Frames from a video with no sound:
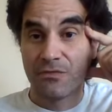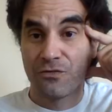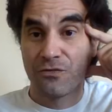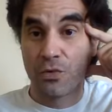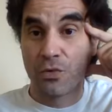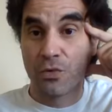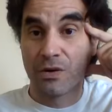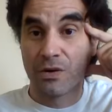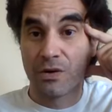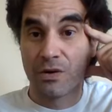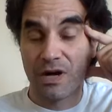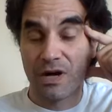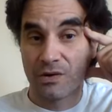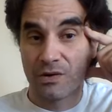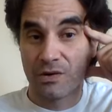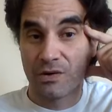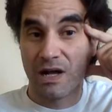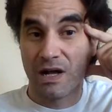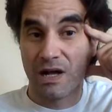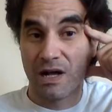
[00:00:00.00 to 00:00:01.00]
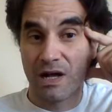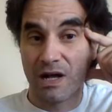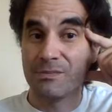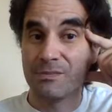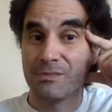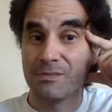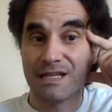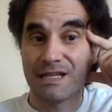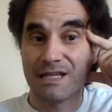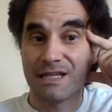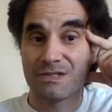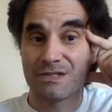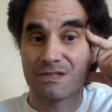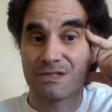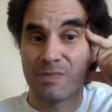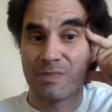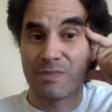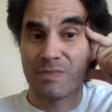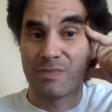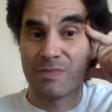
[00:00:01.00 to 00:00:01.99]
for what equality means
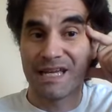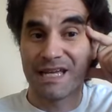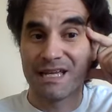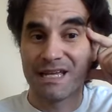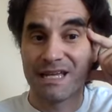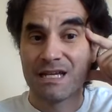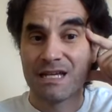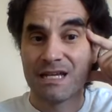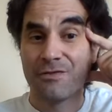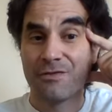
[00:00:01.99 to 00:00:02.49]
by